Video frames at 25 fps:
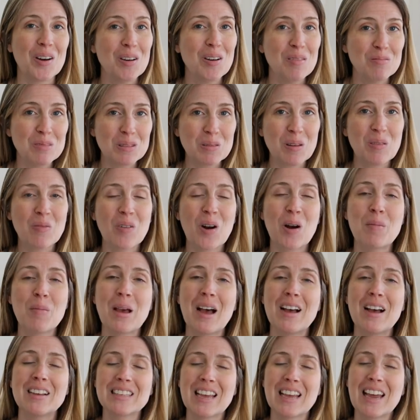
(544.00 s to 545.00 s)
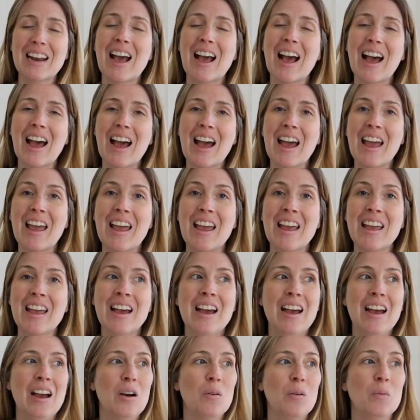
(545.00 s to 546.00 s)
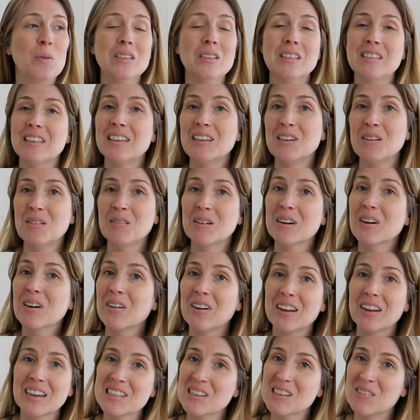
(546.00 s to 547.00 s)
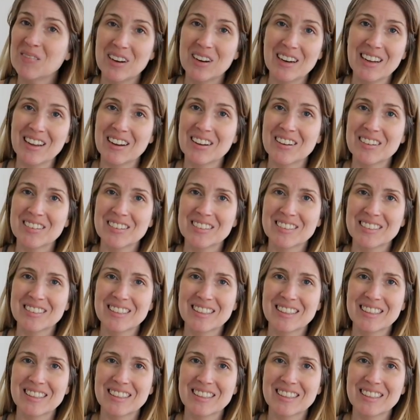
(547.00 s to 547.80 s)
Home Sweet Farmhouse, and I We'll see you in our next video.